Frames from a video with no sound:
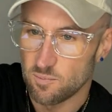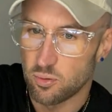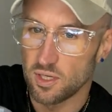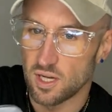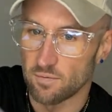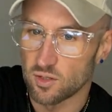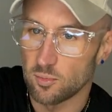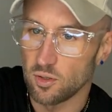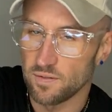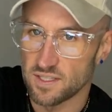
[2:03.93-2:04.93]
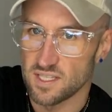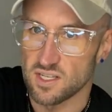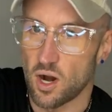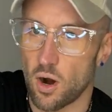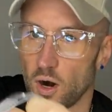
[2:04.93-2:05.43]
Pretty comfortable. This
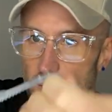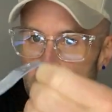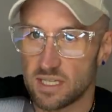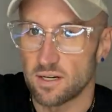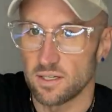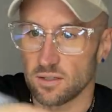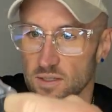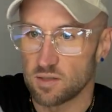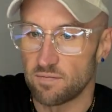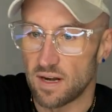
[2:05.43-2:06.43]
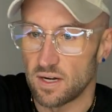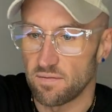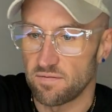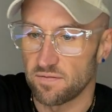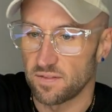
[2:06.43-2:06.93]
isn't a hard material, it's a
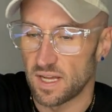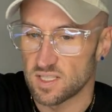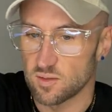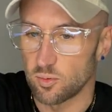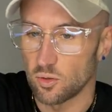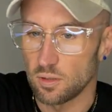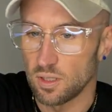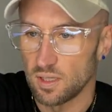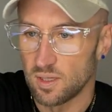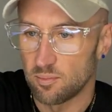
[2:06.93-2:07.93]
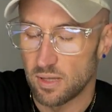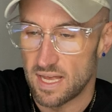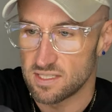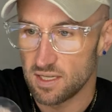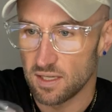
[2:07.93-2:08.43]
very flexible
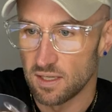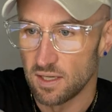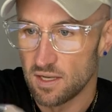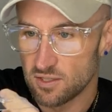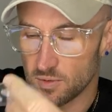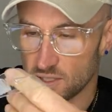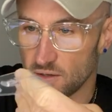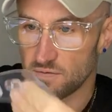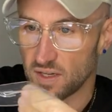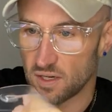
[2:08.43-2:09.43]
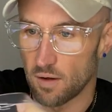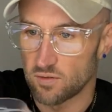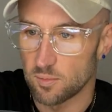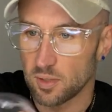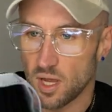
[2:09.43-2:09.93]
plastic, so it's going to fit
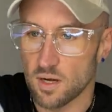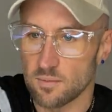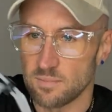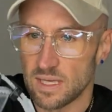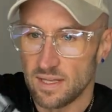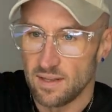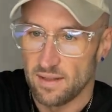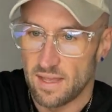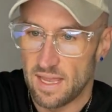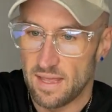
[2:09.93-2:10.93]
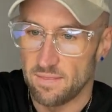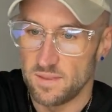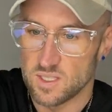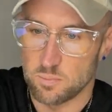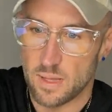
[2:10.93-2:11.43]
comfortably on them. And
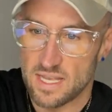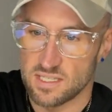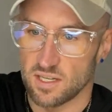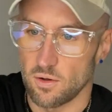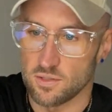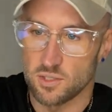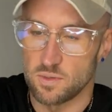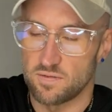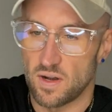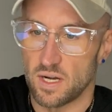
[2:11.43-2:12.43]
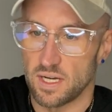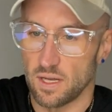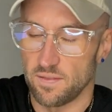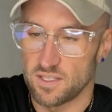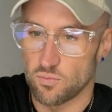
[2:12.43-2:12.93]
this plastic also is very
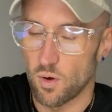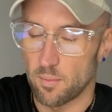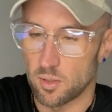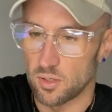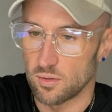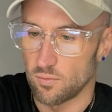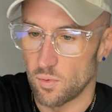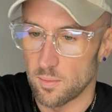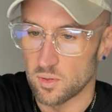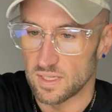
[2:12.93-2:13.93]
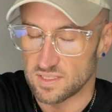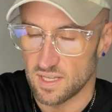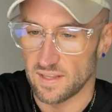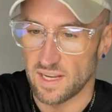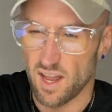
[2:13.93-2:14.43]
uh, this rubber rubber it's
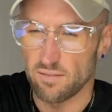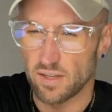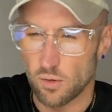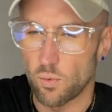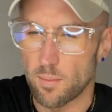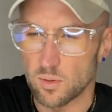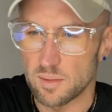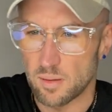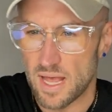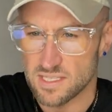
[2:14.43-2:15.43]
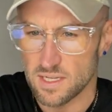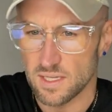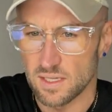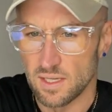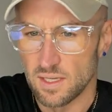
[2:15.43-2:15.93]
like kind of like a rubbery plastic.
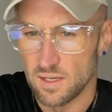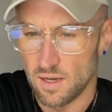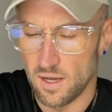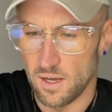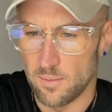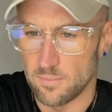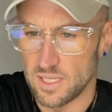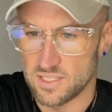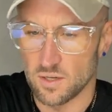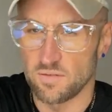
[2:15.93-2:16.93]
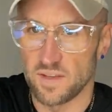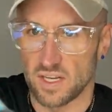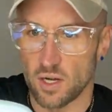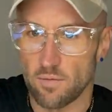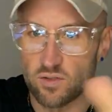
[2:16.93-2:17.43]
Um it's going to
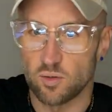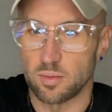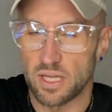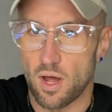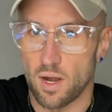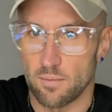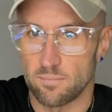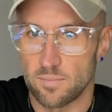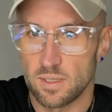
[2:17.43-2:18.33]
fit comfortably on them.